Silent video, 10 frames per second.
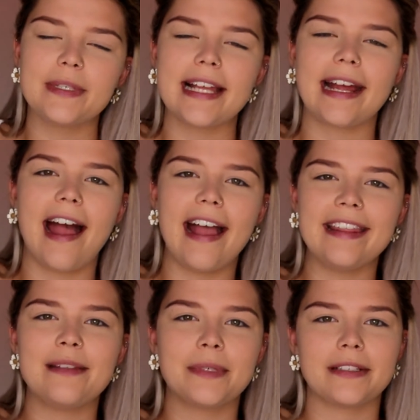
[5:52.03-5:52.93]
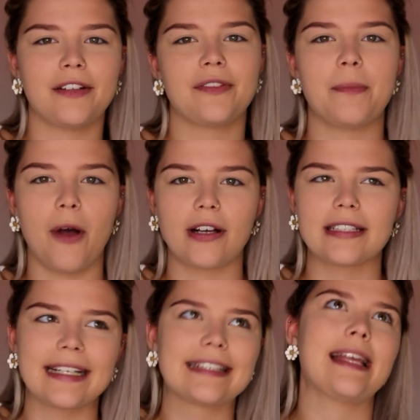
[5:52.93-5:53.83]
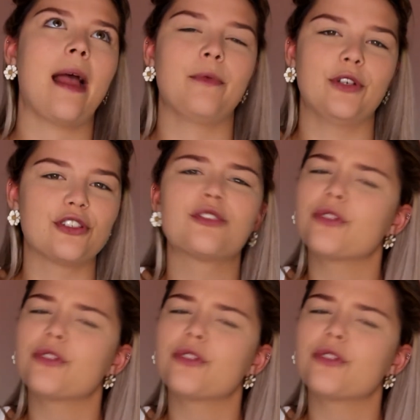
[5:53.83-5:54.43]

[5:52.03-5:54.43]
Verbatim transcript: It was like in the middle of the box, like sandwich.